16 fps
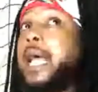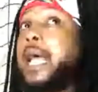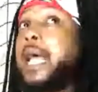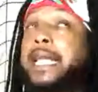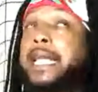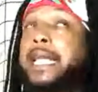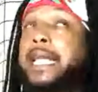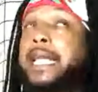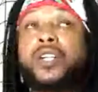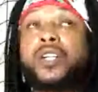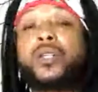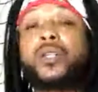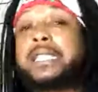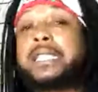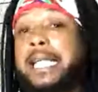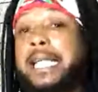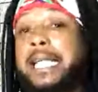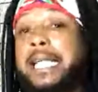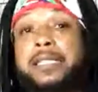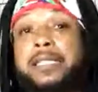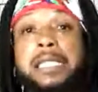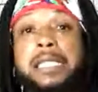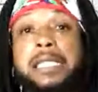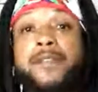80s, early 90s,
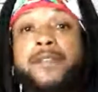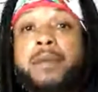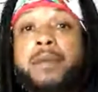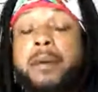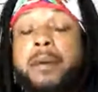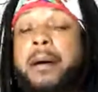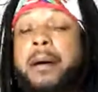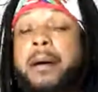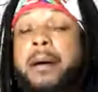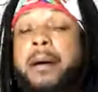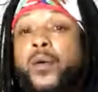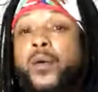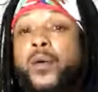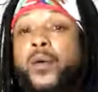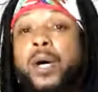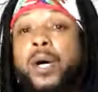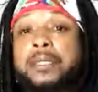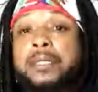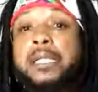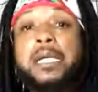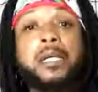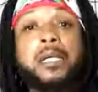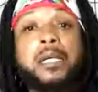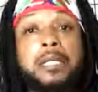because I remember my mother wanting,
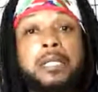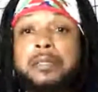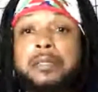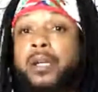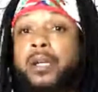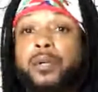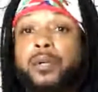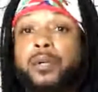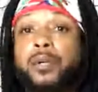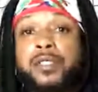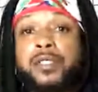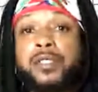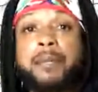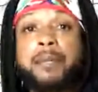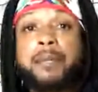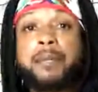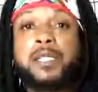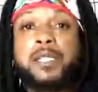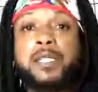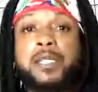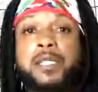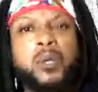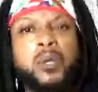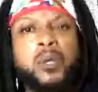the commercials came on. She
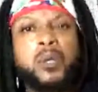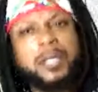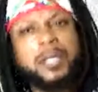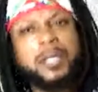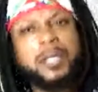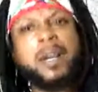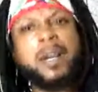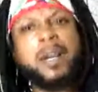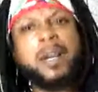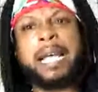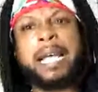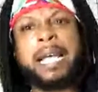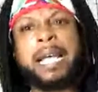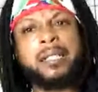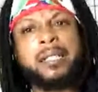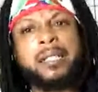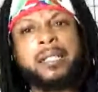was like, oh, I want to try that.